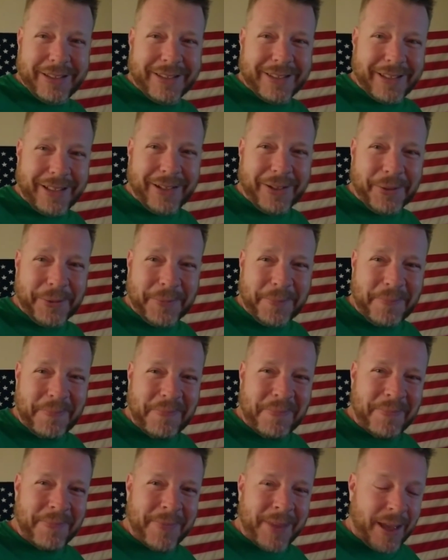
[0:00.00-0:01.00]
so,
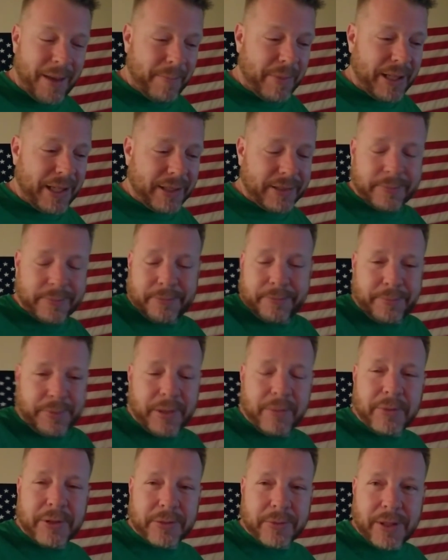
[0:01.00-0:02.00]
but that's
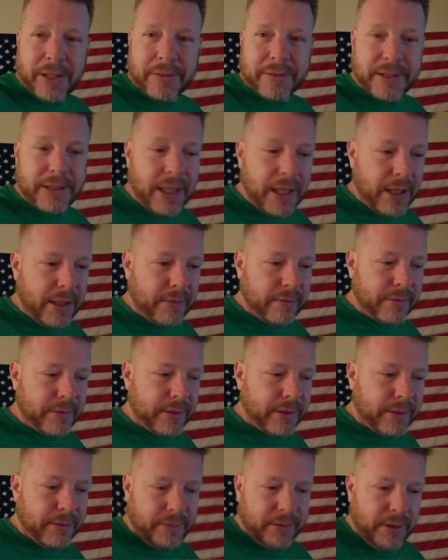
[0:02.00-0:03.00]
pretty much what I was saying
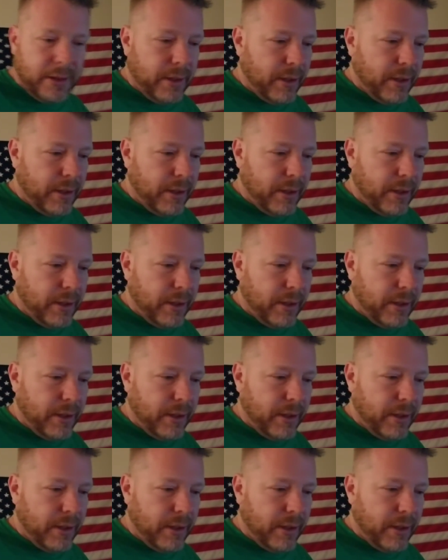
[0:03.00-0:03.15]
was